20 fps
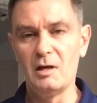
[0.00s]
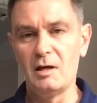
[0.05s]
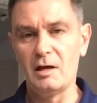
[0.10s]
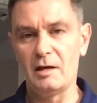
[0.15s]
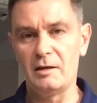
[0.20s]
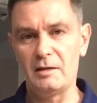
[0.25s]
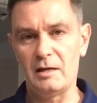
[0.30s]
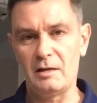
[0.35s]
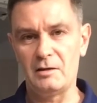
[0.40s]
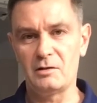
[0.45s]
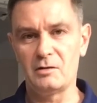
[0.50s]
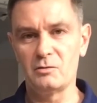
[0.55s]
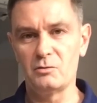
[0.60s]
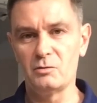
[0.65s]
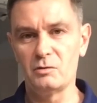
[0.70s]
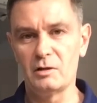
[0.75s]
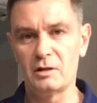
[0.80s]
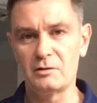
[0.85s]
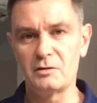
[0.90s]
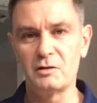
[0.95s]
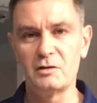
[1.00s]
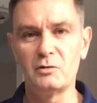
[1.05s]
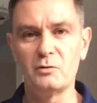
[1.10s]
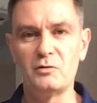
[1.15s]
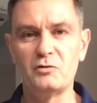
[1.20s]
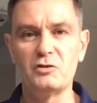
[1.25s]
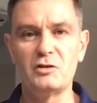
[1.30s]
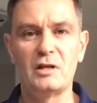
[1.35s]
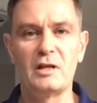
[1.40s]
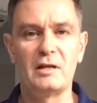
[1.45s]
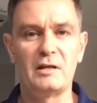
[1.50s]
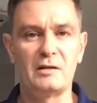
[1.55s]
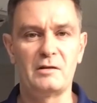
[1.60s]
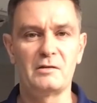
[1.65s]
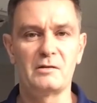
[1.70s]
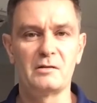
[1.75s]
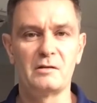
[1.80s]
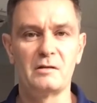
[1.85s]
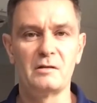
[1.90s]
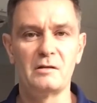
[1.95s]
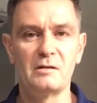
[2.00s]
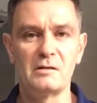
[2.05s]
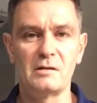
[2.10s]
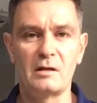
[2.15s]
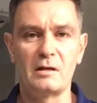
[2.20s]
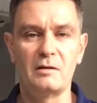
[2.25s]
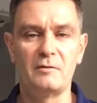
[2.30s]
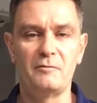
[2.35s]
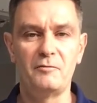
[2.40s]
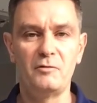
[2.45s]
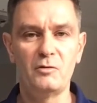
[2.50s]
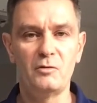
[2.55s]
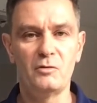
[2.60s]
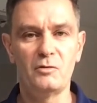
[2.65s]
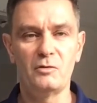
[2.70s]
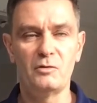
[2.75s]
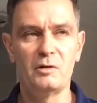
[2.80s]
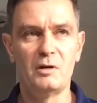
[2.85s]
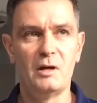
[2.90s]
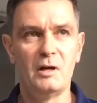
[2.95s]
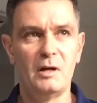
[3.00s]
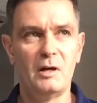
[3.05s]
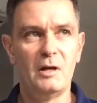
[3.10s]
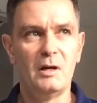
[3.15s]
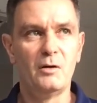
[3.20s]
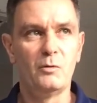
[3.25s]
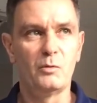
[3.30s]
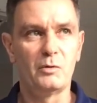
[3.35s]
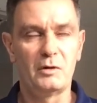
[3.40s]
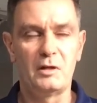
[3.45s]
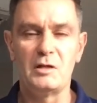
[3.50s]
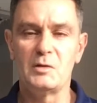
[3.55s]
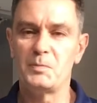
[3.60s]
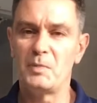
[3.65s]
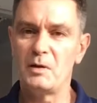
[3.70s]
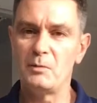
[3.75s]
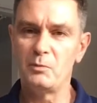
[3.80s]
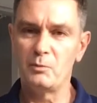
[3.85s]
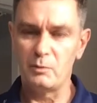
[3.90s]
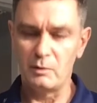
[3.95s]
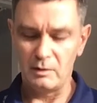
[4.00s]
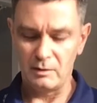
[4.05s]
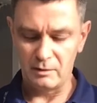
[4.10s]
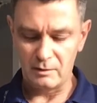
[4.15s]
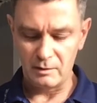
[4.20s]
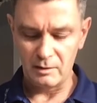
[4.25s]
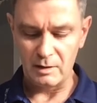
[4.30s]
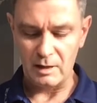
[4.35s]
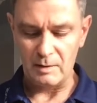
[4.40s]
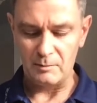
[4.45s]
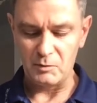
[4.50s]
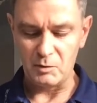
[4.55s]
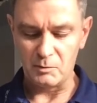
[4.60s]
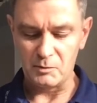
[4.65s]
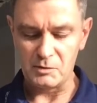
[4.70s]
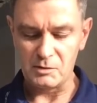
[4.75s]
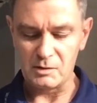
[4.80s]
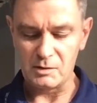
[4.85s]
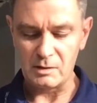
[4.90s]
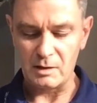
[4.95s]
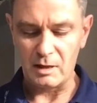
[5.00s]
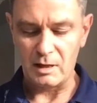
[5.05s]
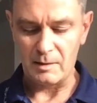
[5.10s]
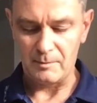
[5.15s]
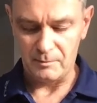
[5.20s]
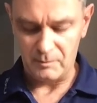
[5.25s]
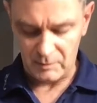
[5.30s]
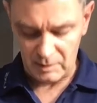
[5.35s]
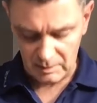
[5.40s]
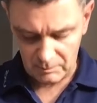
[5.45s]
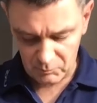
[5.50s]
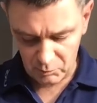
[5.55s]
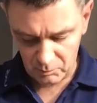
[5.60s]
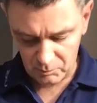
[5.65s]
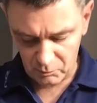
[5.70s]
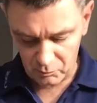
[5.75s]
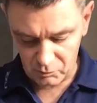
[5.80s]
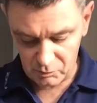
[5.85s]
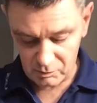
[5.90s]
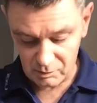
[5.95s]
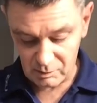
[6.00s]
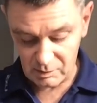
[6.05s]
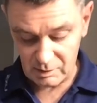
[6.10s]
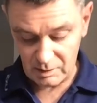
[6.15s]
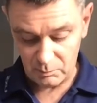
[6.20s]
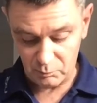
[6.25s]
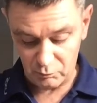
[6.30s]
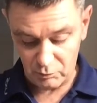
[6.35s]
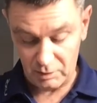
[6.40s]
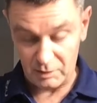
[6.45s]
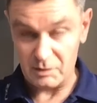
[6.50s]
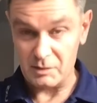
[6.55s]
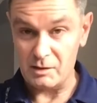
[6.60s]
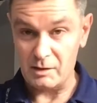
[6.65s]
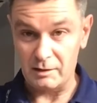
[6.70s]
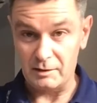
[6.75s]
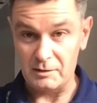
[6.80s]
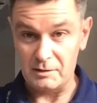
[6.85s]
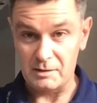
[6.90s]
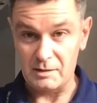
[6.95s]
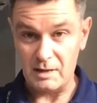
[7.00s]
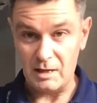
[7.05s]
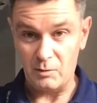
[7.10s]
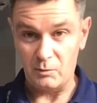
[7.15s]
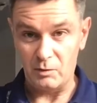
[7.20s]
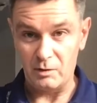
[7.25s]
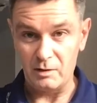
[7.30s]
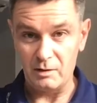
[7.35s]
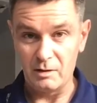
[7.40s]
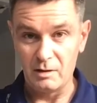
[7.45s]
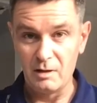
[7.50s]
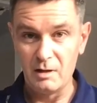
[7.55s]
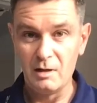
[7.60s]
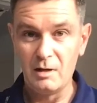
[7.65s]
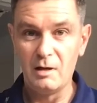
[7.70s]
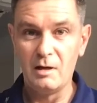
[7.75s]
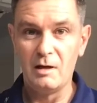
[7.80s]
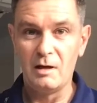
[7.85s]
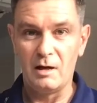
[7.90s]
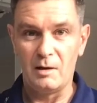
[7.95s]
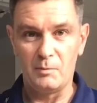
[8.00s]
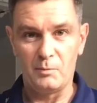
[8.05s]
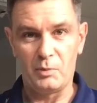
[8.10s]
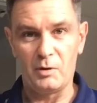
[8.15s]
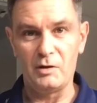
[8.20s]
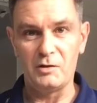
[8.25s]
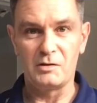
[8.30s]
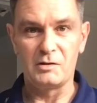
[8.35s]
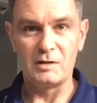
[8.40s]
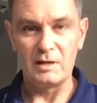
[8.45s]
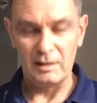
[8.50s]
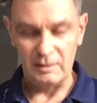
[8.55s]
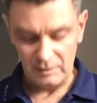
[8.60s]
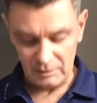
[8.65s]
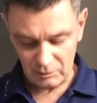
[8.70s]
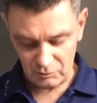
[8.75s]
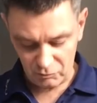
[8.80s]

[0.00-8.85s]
and that's all a lot to do with genetics. So if you're one of those people with the abdominals separated slightly to start with, and postnatally you're